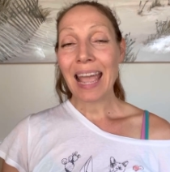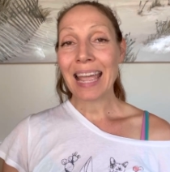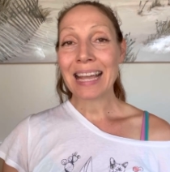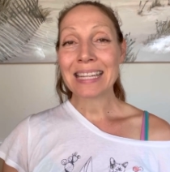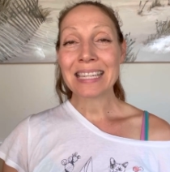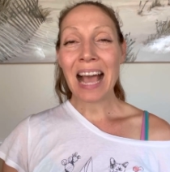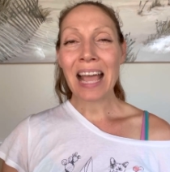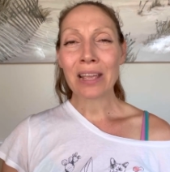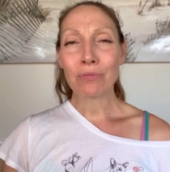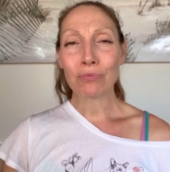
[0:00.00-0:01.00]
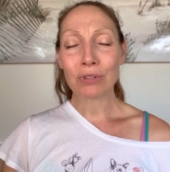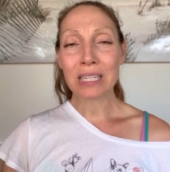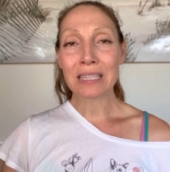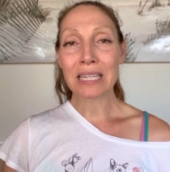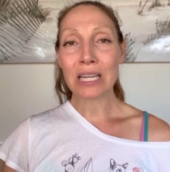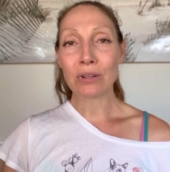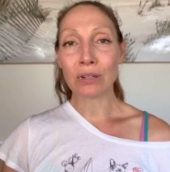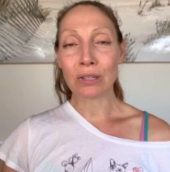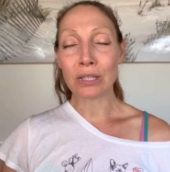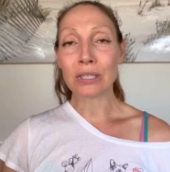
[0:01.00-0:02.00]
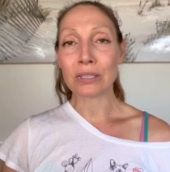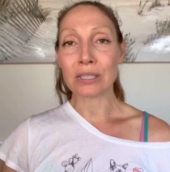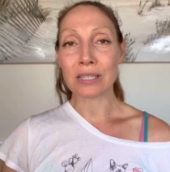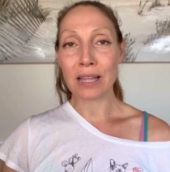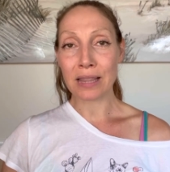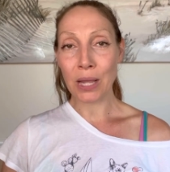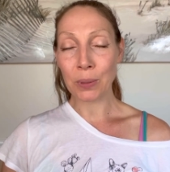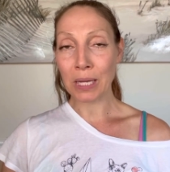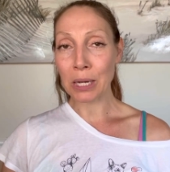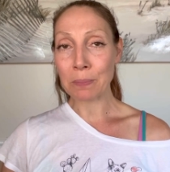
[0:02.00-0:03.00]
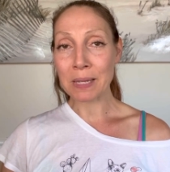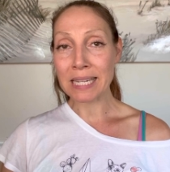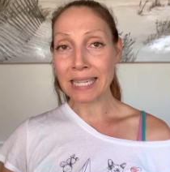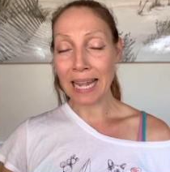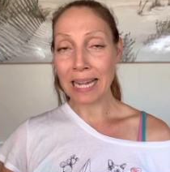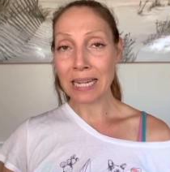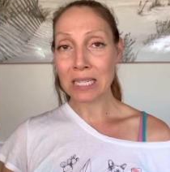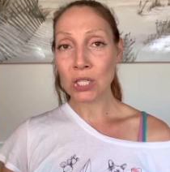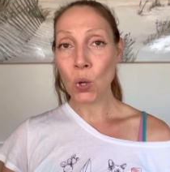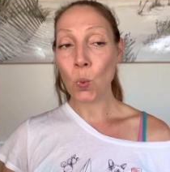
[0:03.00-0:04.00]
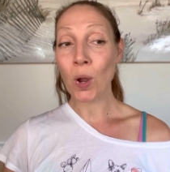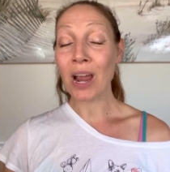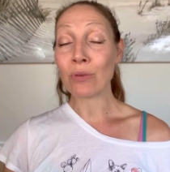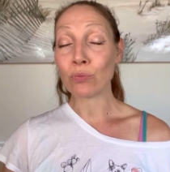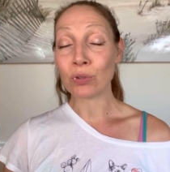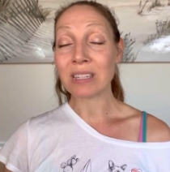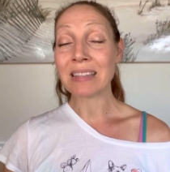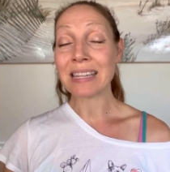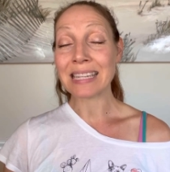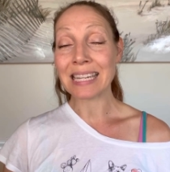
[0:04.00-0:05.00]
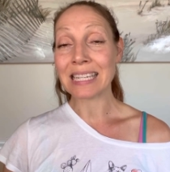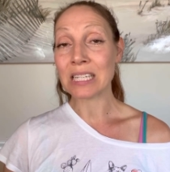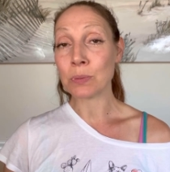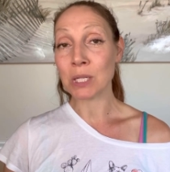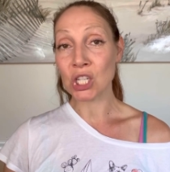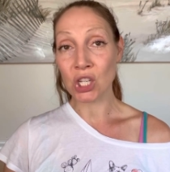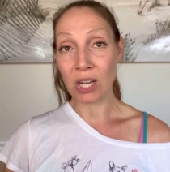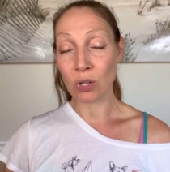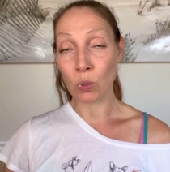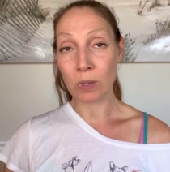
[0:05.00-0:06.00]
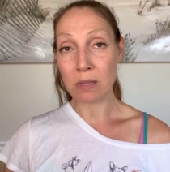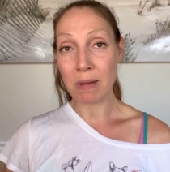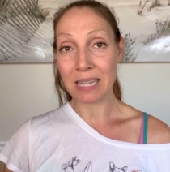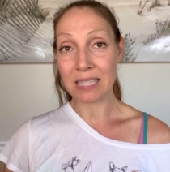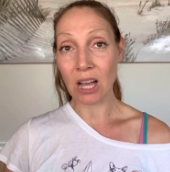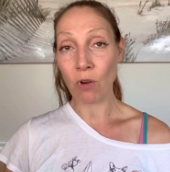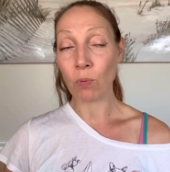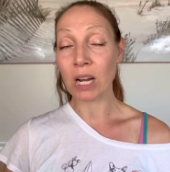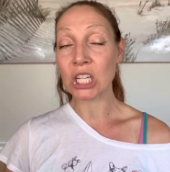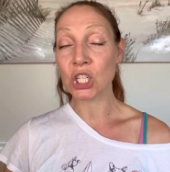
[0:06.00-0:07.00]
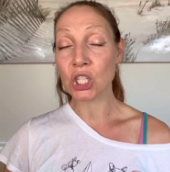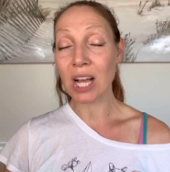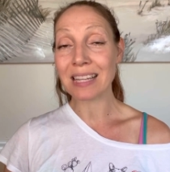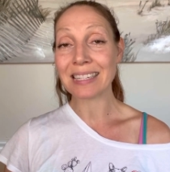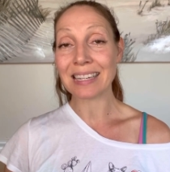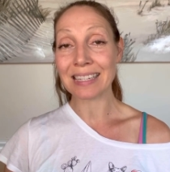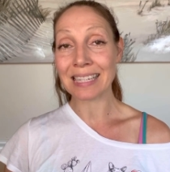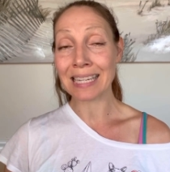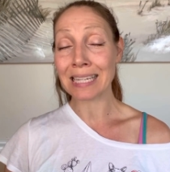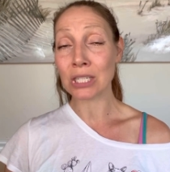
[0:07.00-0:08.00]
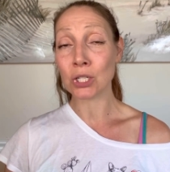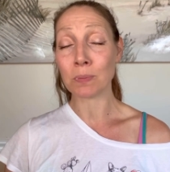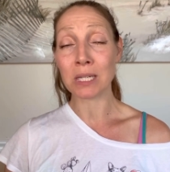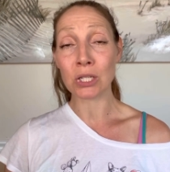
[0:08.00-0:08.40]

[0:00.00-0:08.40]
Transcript: And I really learned that there were going to be days where I really needed to be gentle with myself, where I just needed to be